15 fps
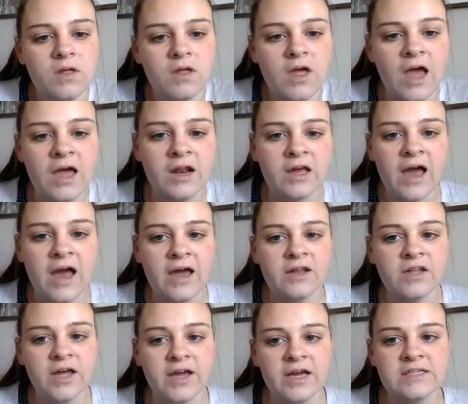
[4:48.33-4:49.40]
and again,
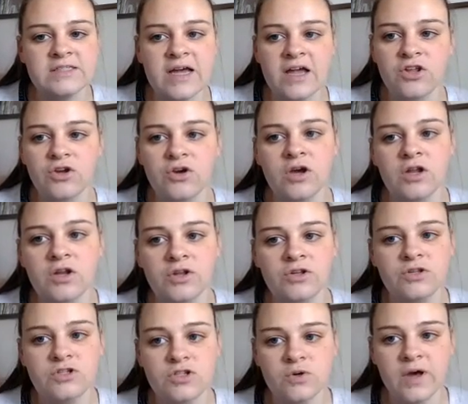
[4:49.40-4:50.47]
like I said, you can do